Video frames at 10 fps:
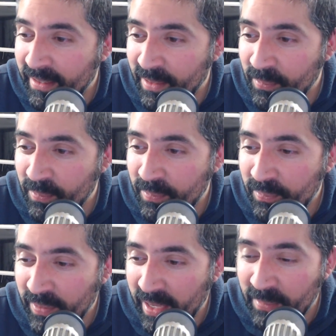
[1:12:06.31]
I'm
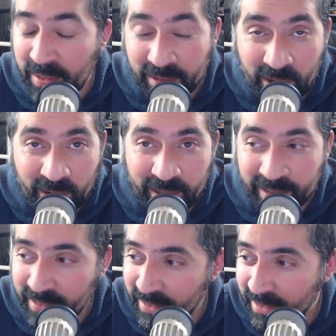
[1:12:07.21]
getting a bit
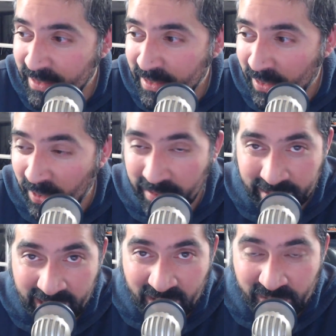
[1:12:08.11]
tired. Eyes are
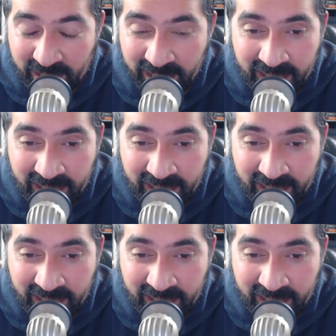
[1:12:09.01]
heavy.